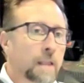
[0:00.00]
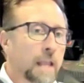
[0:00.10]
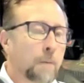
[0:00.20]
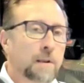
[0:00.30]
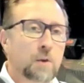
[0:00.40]

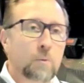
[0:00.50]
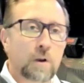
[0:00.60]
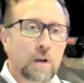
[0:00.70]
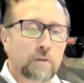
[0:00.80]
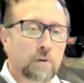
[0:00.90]
helping you
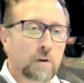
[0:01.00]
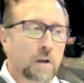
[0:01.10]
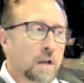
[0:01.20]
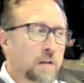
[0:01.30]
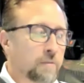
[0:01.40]

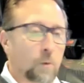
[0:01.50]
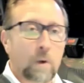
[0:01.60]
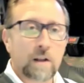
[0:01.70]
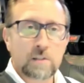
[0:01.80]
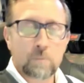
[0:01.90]
recover from a
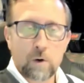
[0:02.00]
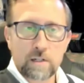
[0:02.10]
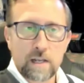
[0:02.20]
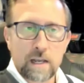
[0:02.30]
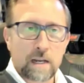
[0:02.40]
ransomware
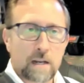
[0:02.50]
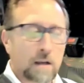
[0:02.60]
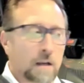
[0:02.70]
attack